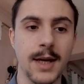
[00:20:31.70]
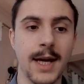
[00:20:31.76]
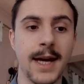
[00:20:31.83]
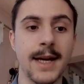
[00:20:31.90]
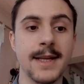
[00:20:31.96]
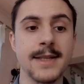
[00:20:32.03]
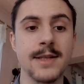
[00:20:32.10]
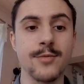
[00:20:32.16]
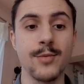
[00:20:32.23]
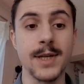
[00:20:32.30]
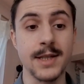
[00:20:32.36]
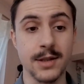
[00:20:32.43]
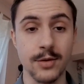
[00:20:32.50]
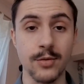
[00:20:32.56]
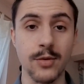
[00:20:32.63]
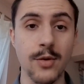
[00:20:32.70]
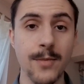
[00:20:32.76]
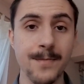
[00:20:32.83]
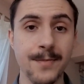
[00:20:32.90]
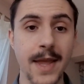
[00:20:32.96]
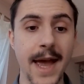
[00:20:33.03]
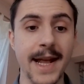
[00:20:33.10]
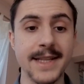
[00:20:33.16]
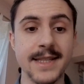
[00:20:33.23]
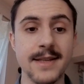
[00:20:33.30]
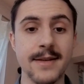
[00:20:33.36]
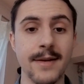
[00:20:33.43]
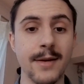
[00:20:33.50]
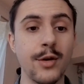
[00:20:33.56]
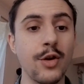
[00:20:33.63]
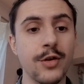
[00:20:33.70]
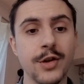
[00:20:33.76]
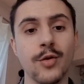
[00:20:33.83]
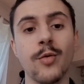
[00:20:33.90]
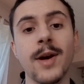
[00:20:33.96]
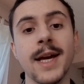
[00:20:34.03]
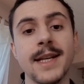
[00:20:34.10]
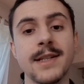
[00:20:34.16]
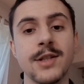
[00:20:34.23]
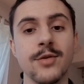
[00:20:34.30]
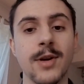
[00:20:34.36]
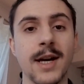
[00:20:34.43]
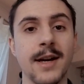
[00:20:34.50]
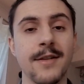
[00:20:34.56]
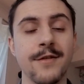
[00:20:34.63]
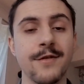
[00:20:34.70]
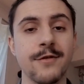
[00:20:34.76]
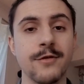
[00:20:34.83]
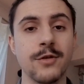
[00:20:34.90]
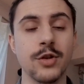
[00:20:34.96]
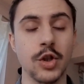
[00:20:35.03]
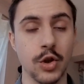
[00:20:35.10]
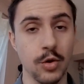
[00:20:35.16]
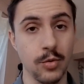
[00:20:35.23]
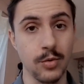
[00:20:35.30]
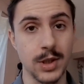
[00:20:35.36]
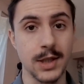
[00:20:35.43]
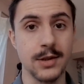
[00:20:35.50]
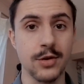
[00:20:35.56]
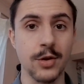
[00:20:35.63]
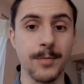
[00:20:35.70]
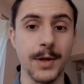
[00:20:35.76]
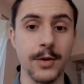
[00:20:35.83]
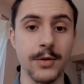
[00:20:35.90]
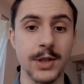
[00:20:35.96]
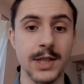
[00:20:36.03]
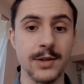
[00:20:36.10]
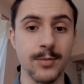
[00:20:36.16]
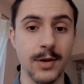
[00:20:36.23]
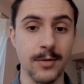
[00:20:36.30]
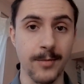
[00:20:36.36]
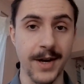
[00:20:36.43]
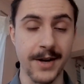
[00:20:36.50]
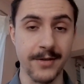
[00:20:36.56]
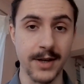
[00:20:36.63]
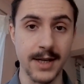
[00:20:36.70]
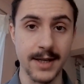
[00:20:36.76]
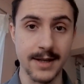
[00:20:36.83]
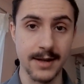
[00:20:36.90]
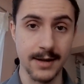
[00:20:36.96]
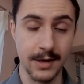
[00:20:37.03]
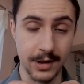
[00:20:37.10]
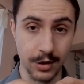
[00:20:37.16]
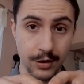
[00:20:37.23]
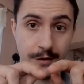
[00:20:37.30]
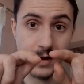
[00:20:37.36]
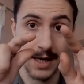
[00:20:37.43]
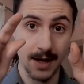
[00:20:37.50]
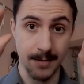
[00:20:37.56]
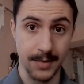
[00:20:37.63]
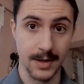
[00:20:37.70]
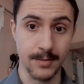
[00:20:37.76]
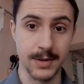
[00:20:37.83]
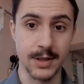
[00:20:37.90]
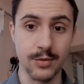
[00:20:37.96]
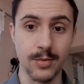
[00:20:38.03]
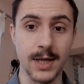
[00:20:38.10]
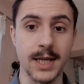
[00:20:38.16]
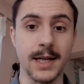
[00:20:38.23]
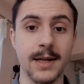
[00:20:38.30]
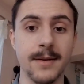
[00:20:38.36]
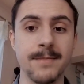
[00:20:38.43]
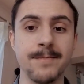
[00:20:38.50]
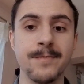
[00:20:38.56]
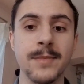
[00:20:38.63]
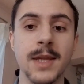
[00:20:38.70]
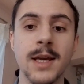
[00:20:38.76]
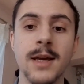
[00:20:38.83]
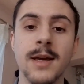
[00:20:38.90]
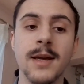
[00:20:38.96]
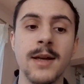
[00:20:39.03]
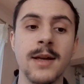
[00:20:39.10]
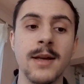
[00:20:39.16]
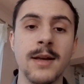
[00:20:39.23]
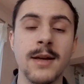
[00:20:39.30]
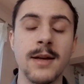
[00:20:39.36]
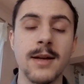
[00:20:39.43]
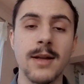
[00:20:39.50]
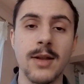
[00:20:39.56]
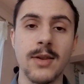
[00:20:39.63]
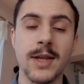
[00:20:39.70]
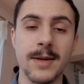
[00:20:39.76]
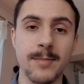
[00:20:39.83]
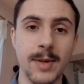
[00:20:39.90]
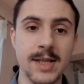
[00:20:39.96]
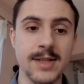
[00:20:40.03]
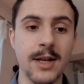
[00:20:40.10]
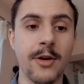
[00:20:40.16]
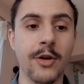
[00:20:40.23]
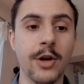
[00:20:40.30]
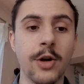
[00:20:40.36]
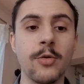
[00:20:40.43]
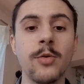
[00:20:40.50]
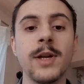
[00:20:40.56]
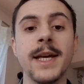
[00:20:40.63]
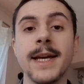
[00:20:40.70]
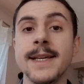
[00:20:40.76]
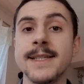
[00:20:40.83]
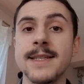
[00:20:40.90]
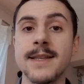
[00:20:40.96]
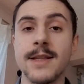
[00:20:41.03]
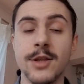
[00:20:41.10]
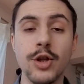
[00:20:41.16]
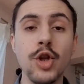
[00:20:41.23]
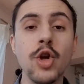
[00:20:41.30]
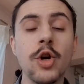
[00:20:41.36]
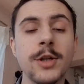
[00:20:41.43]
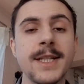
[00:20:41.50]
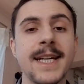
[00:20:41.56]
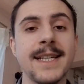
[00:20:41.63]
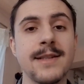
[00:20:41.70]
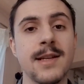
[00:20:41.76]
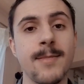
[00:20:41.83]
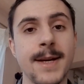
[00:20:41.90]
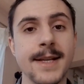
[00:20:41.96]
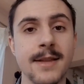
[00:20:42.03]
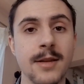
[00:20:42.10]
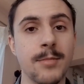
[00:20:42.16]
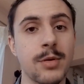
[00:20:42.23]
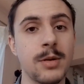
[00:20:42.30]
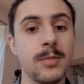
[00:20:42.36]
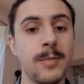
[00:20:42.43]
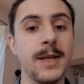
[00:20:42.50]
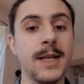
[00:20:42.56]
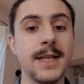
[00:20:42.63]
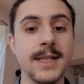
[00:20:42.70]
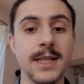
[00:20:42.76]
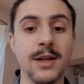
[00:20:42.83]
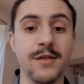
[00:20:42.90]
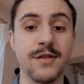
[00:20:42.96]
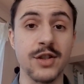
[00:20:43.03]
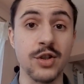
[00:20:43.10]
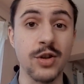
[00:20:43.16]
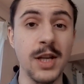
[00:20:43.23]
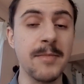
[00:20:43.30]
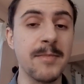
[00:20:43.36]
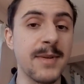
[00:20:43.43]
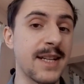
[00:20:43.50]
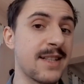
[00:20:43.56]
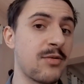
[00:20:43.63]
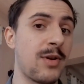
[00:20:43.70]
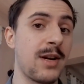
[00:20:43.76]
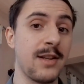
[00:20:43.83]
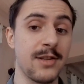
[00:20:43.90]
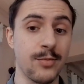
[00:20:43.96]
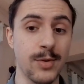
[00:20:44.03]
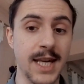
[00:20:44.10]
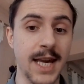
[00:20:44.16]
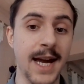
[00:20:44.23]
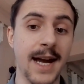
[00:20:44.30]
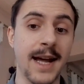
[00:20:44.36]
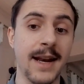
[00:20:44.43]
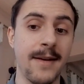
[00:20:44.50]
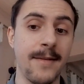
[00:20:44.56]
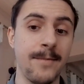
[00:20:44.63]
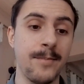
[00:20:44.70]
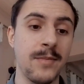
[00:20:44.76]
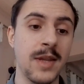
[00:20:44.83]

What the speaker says: As we saw, it's not great to have two distributions with very little overlap in between. That means that our goal here is not estimating the probability of treatment as well as we can,